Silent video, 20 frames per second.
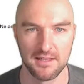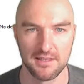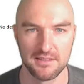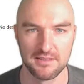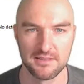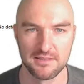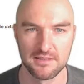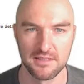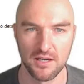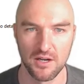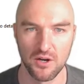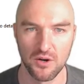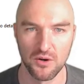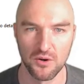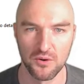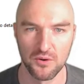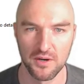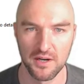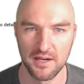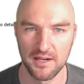
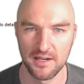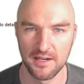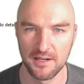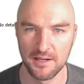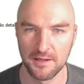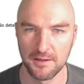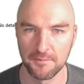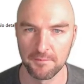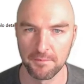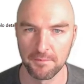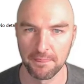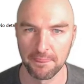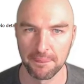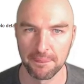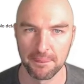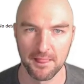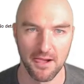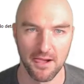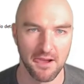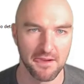So
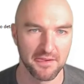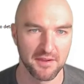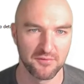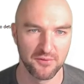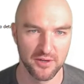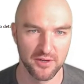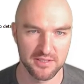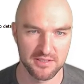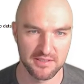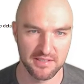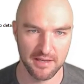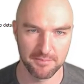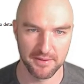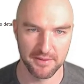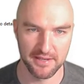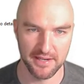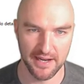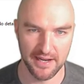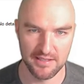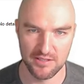the first step in
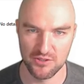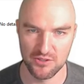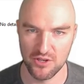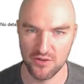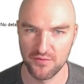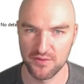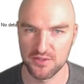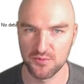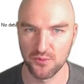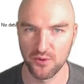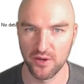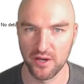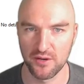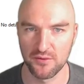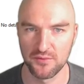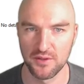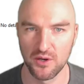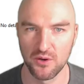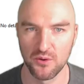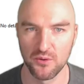the isosurface
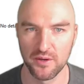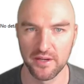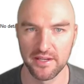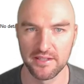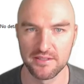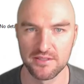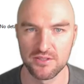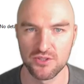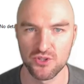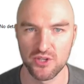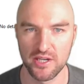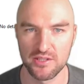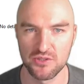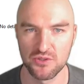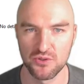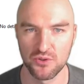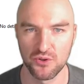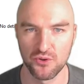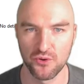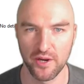workflow is just
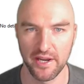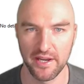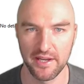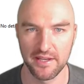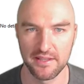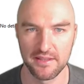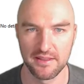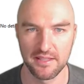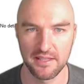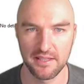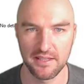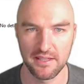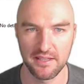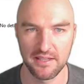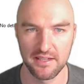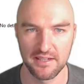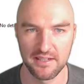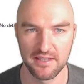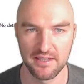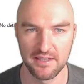to create
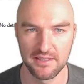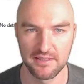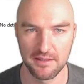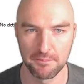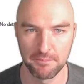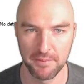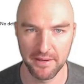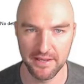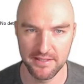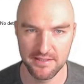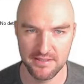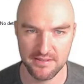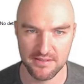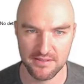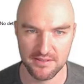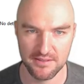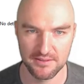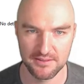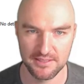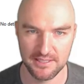the
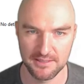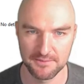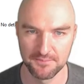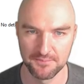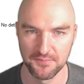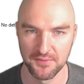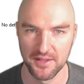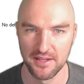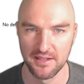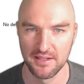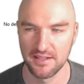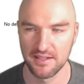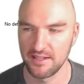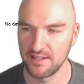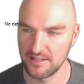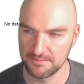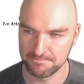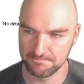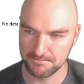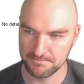bins.
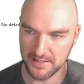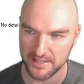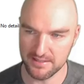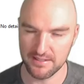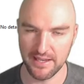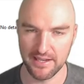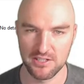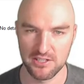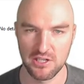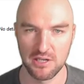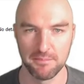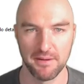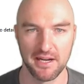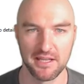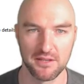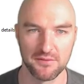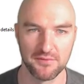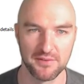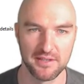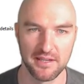That's actually part
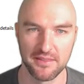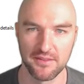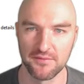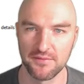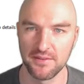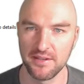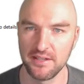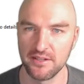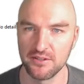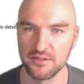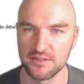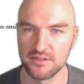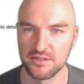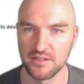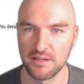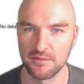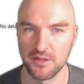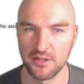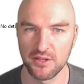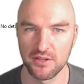of another video, so
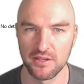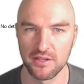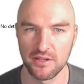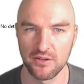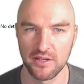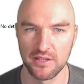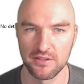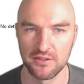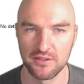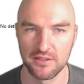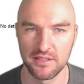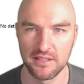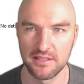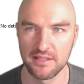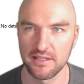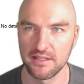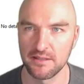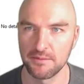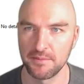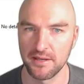I'm not going to go into
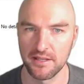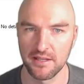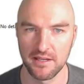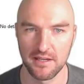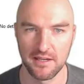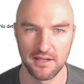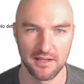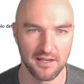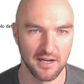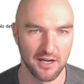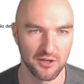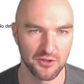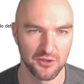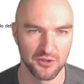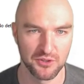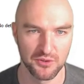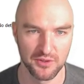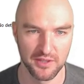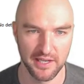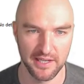detail about how to
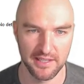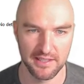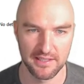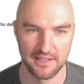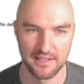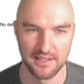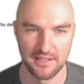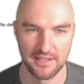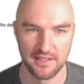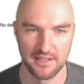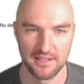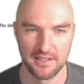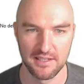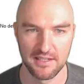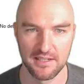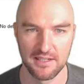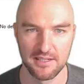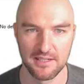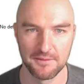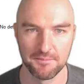do that.
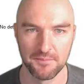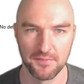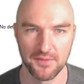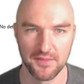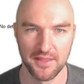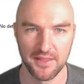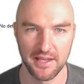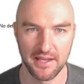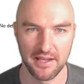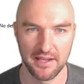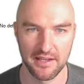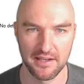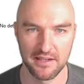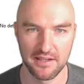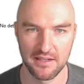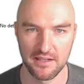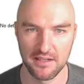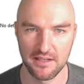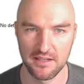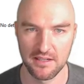
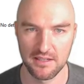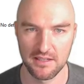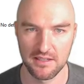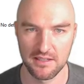Then